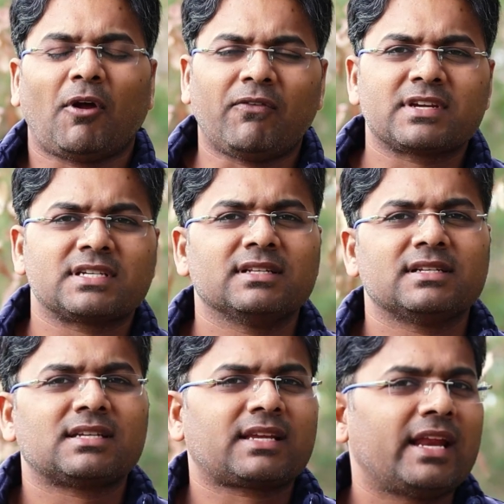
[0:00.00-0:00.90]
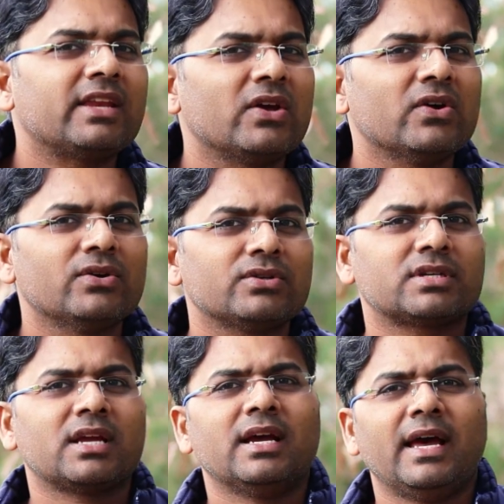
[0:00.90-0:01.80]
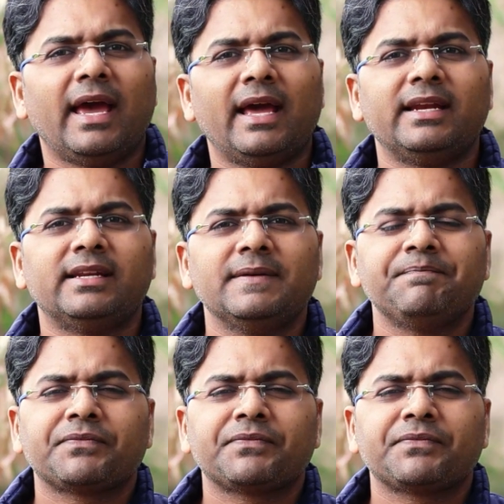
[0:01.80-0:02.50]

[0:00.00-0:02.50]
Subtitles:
professionals can use, and